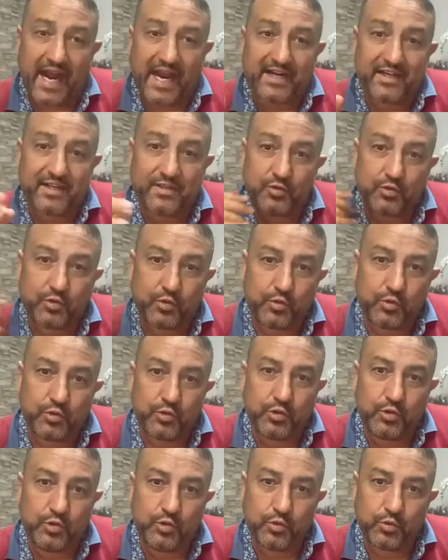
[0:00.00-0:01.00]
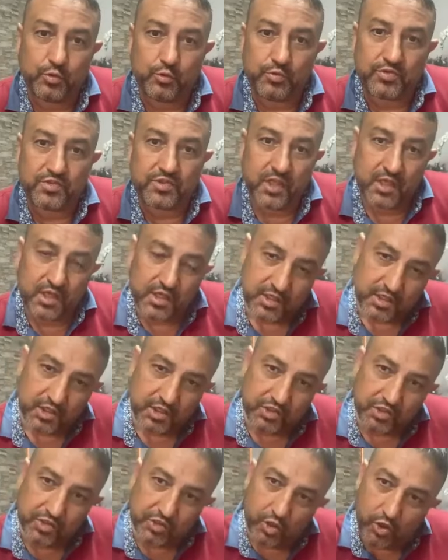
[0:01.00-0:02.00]
are to use
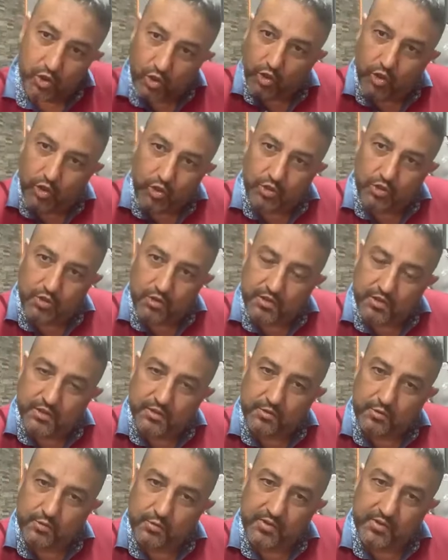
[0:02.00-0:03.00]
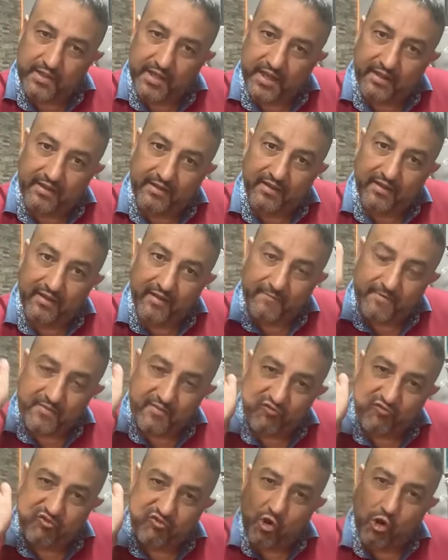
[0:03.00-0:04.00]
in order to get
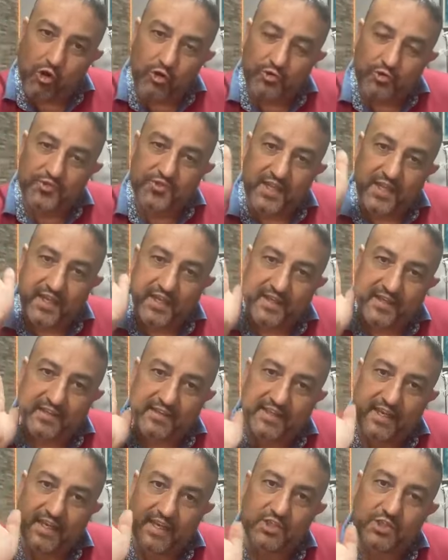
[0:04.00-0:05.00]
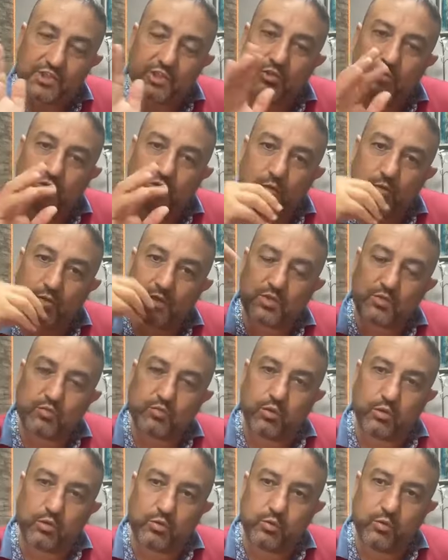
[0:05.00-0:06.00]
focus and attention towards
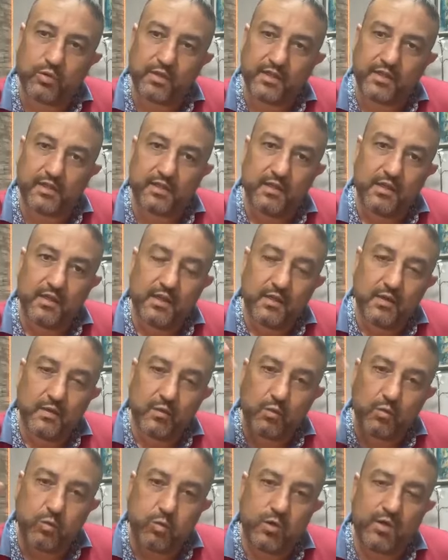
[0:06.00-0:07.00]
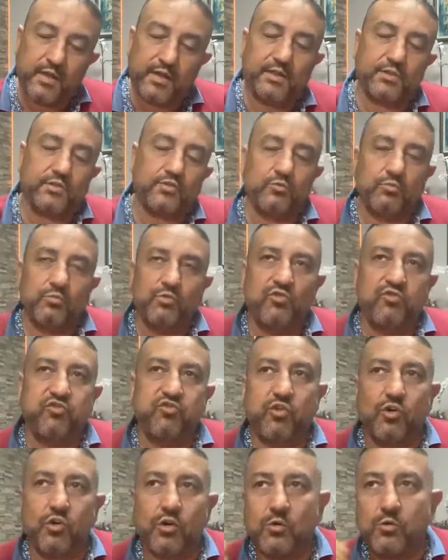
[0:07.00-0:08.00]
what we are willing to
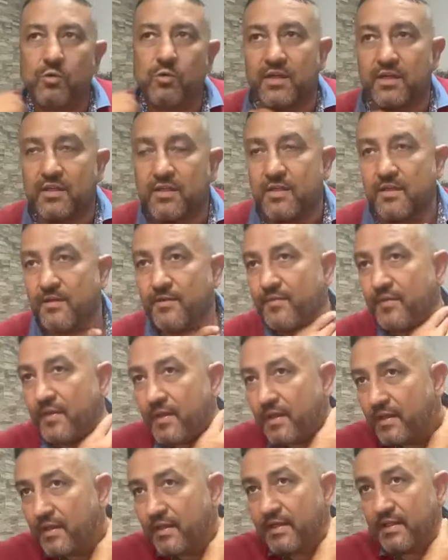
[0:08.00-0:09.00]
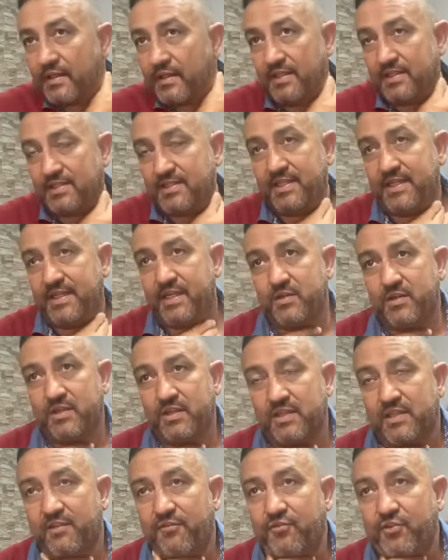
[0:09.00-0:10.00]
move forward. Is there
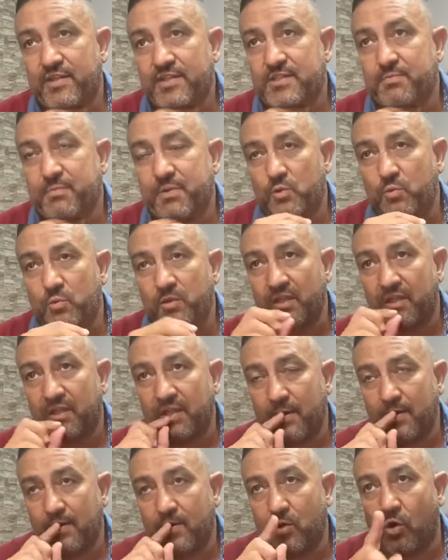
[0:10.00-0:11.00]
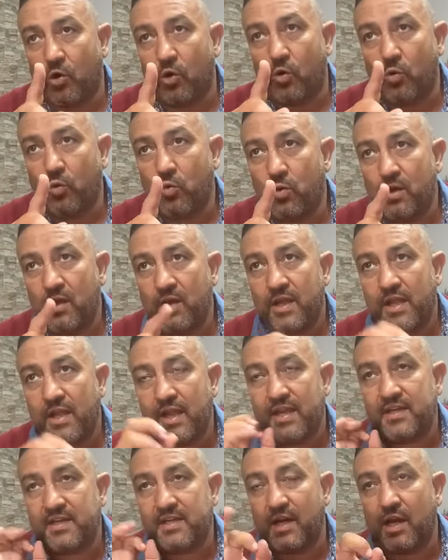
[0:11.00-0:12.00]
a difference between the goal
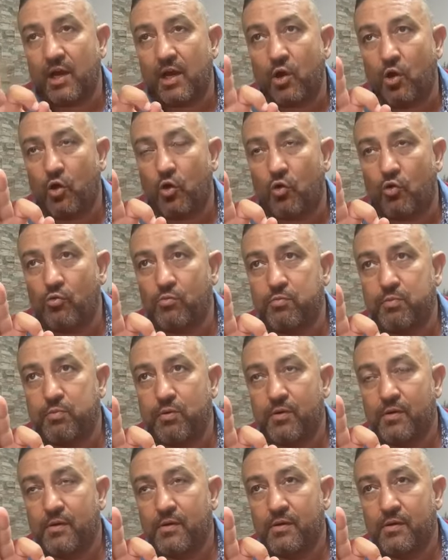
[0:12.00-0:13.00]
and the hope?